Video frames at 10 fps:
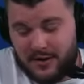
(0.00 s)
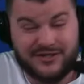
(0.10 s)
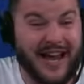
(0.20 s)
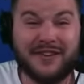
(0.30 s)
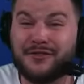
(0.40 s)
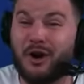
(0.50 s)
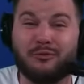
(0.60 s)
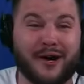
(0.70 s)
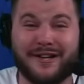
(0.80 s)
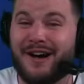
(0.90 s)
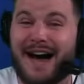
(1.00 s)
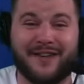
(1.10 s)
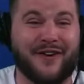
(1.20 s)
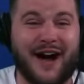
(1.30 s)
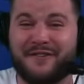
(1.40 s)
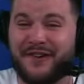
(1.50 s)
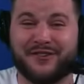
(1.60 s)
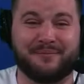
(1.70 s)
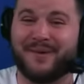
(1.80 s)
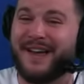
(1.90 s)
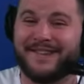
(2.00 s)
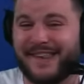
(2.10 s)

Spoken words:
Giants don't run in a lot of offensive plays.